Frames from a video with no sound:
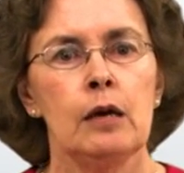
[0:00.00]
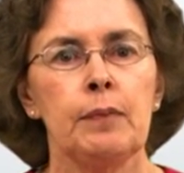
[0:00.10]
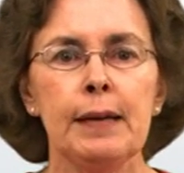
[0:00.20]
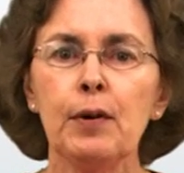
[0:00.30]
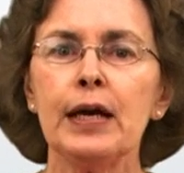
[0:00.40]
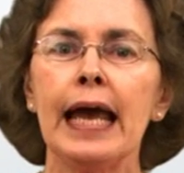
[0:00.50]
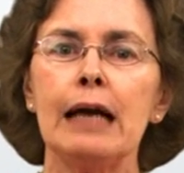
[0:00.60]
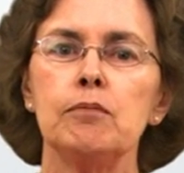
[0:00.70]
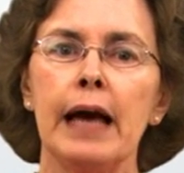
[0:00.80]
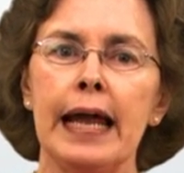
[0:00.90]
People
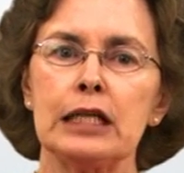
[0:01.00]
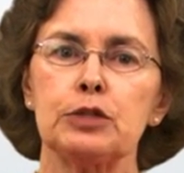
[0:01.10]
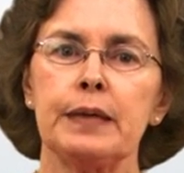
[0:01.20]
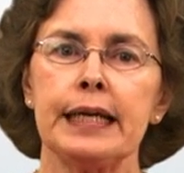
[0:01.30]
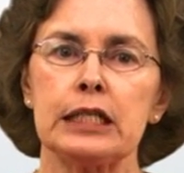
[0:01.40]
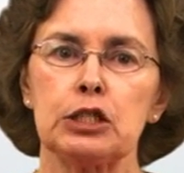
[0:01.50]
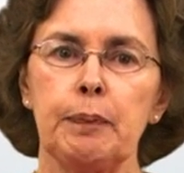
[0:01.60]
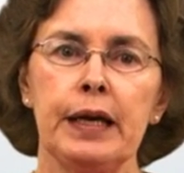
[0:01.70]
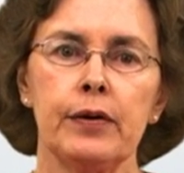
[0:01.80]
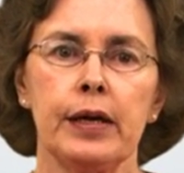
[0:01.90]
get management
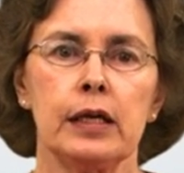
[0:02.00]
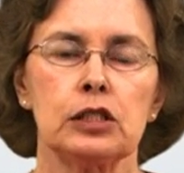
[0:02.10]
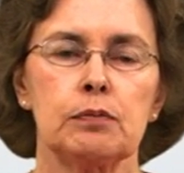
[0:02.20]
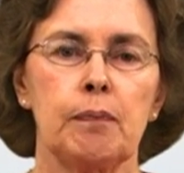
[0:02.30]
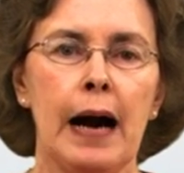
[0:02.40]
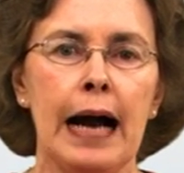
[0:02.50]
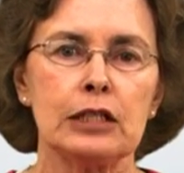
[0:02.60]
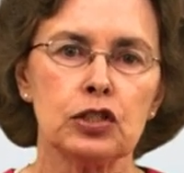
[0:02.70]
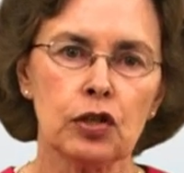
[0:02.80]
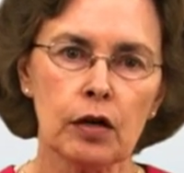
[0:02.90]
experience by
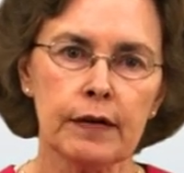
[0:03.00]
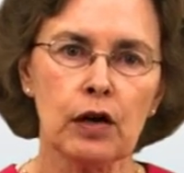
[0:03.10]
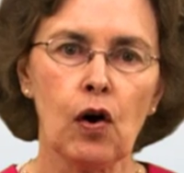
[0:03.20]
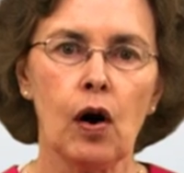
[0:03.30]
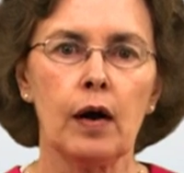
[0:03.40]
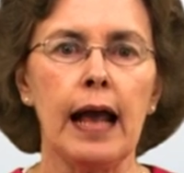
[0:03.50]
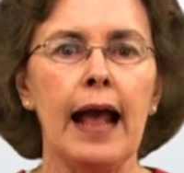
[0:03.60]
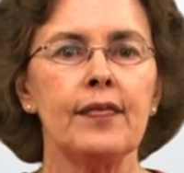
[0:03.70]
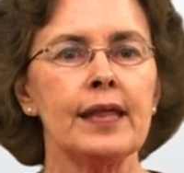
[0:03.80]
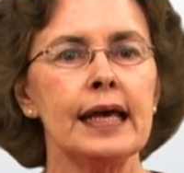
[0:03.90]
serving on
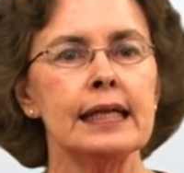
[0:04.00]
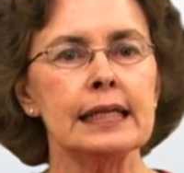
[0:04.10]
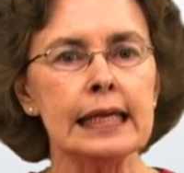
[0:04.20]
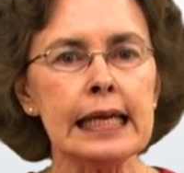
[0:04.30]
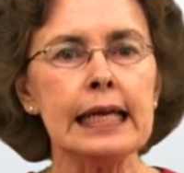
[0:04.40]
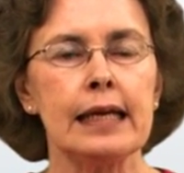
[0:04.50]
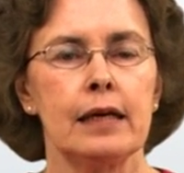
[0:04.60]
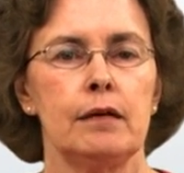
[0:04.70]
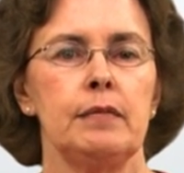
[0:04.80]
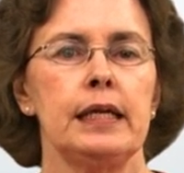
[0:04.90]
and then leading
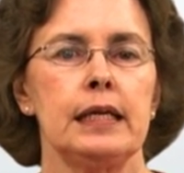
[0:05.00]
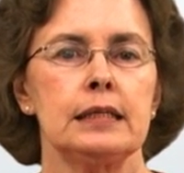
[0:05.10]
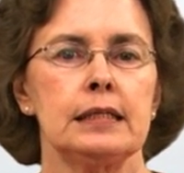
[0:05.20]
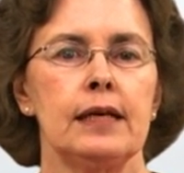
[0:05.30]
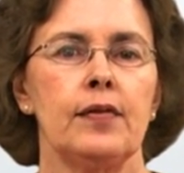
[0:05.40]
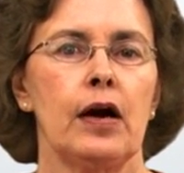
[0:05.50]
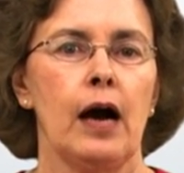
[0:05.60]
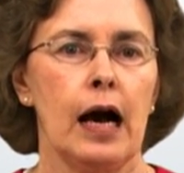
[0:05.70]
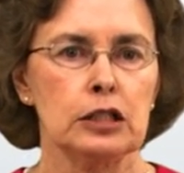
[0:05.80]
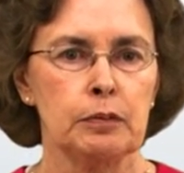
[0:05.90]
committees in their
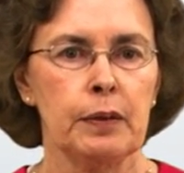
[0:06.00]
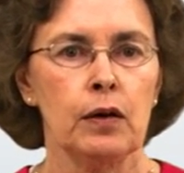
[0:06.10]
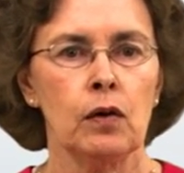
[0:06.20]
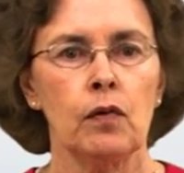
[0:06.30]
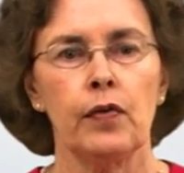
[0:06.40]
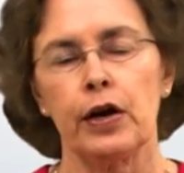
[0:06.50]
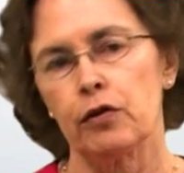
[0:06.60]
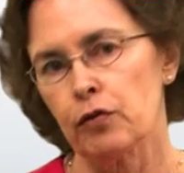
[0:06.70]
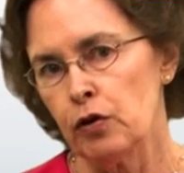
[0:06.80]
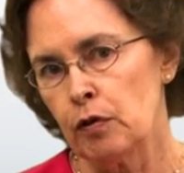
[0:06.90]
hospital, their
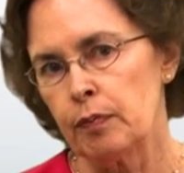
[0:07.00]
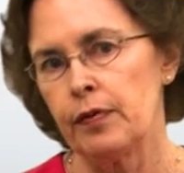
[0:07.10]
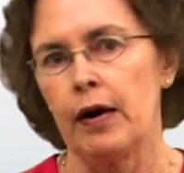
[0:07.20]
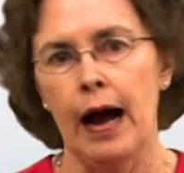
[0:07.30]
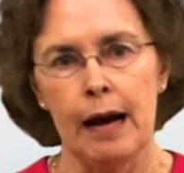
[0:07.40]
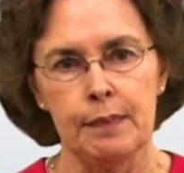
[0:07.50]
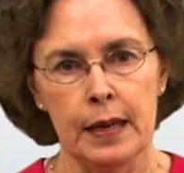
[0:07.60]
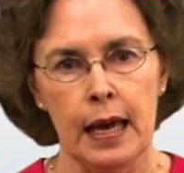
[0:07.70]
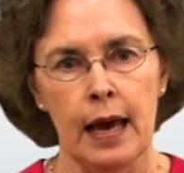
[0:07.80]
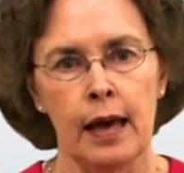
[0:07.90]
group, their
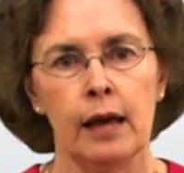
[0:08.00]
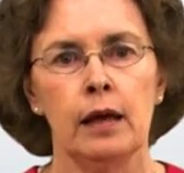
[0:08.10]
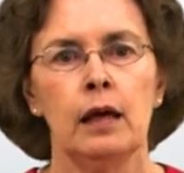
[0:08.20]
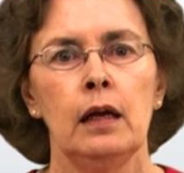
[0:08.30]
IPA,